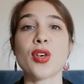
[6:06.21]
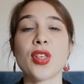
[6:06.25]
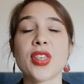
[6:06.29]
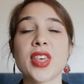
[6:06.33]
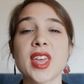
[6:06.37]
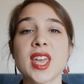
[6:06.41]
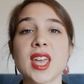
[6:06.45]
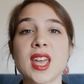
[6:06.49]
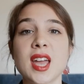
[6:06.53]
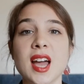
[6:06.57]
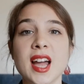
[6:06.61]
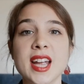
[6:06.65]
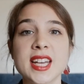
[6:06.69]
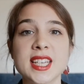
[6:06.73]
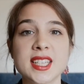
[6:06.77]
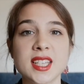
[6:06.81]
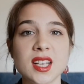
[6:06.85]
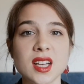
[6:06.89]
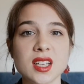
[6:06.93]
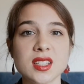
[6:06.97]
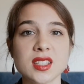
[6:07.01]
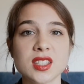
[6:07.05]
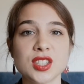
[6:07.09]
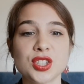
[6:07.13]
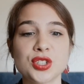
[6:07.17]
The idea
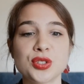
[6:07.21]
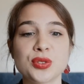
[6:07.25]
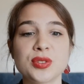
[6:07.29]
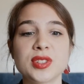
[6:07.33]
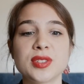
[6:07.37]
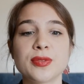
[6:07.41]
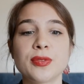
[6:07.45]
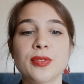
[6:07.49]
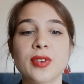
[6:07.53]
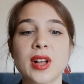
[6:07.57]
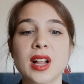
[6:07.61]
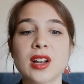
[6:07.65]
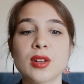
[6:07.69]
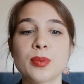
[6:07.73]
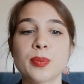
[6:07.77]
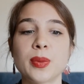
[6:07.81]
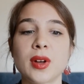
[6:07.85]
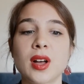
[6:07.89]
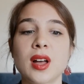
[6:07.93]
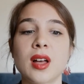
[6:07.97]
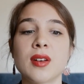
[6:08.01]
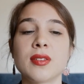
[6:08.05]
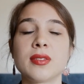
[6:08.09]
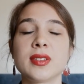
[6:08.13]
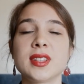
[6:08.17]
is to develop
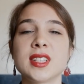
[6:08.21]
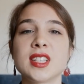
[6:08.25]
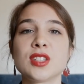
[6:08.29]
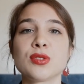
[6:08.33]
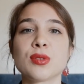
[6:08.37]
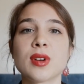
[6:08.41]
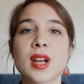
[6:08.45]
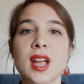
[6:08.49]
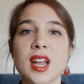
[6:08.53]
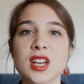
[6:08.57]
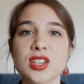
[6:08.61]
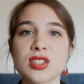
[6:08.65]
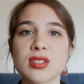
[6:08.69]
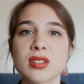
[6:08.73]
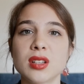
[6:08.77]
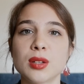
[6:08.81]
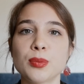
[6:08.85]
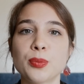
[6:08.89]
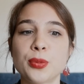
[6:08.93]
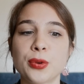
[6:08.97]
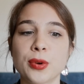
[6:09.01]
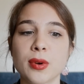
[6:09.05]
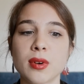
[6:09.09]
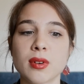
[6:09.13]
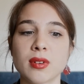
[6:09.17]
an educational
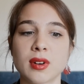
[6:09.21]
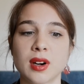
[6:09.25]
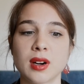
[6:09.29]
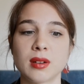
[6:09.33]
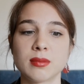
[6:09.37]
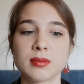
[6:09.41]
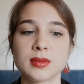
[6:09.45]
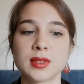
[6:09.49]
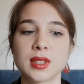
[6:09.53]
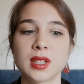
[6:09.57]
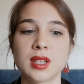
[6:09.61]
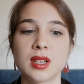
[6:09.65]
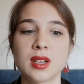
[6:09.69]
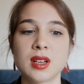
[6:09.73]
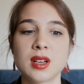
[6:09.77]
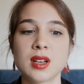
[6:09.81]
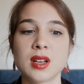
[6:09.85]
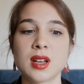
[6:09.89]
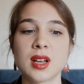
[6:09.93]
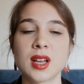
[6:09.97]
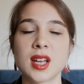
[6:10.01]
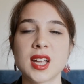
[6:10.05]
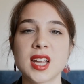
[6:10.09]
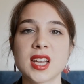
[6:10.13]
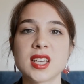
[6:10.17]
program
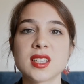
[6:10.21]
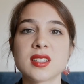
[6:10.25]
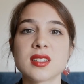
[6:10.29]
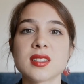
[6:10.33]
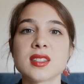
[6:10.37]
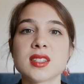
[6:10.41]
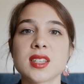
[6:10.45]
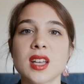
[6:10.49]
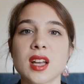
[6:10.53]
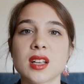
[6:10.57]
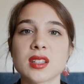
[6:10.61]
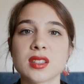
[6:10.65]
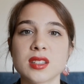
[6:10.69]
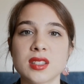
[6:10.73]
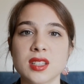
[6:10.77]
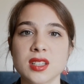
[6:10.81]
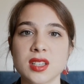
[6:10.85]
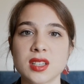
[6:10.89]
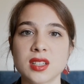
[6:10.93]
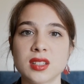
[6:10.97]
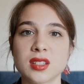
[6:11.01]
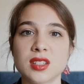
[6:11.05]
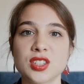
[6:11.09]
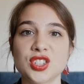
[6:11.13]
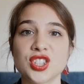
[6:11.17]

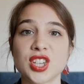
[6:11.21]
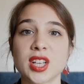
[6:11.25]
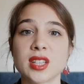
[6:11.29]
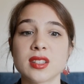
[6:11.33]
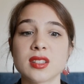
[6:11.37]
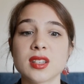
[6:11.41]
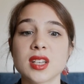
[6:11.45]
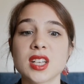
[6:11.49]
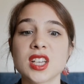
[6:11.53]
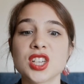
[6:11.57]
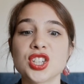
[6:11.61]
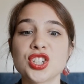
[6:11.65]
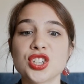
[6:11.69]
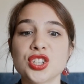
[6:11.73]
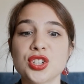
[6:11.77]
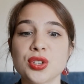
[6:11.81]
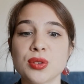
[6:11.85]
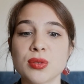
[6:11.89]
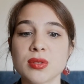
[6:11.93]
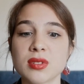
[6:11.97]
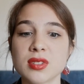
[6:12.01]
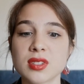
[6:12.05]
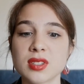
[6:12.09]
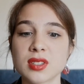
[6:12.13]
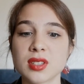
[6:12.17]
intersecting gender
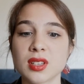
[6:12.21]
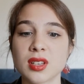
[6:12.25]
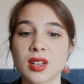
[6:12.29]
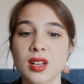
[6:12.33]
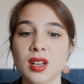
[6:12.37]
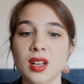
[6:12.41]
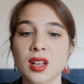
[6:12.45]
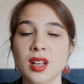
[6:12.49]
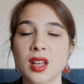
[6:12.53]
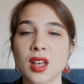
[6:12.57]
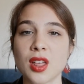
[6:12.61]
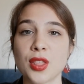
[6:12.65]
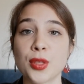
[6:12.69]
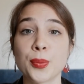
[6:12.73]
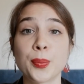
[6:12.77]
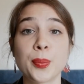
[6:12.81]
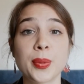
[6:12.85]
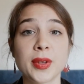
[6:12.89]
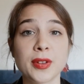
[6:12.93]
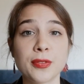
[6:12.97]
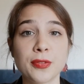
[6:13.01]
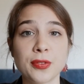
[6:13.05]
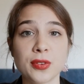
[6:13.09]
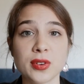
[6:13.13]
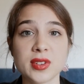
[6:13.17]
issues, the
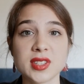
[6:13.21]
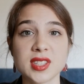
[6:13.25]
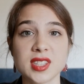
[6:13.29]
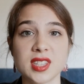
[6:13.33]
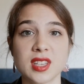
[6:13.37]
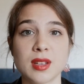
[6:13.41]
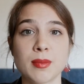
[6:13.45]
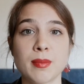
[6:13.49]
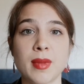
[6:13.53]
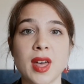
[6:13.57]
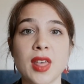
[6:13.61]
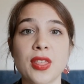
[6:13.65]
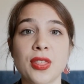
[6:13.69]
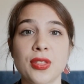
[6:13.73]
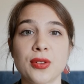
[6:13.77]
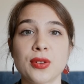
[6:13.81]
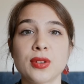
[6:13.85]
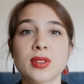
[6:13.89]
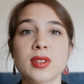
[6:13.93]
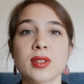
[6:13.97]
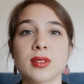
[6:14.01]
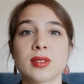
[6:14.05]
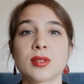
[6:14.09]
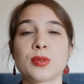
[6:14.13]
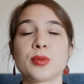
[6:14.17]
P4C method,
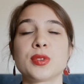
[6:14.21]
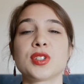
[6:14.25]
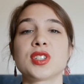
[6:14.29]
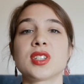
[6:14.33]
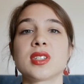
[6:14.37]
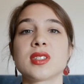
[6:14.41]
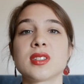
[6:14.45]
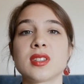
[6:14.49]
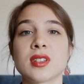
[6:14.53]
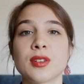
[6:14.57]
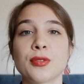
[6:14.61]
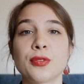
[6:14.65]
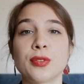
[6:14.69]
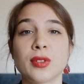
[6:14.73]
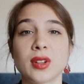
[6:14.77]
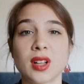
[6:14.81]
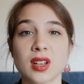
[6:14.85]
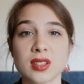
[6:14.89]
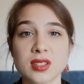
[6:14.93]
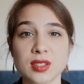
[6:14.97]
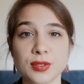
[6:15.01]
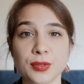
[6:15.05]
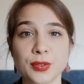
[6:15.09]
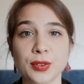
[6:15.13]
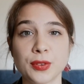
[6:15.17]
which is the
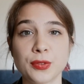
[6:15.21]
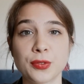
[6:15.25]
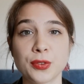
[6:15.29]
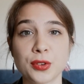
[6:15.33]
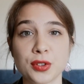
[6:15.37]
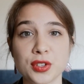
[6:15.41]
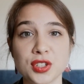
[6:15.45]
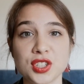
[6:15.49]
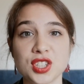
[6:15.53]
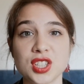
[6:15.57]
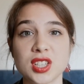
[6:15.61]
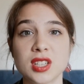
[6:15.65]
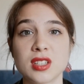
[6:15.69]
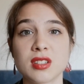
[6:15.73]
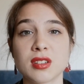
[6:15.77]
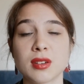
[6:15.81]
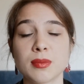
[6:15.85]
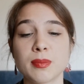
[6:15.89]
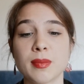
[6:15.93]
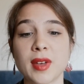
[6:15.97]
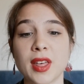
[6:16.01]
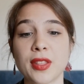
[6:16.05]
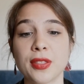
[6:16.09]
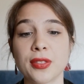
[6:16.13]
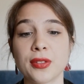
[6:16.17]
philosophy for children
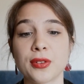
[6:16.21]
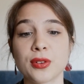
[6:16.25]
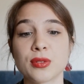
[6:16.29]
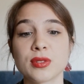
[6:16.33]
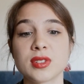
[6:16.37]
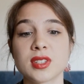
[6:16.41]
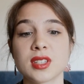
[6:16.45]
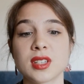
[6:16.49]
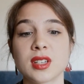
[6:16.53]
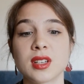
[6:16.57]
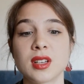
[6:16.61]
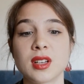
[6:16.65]
method,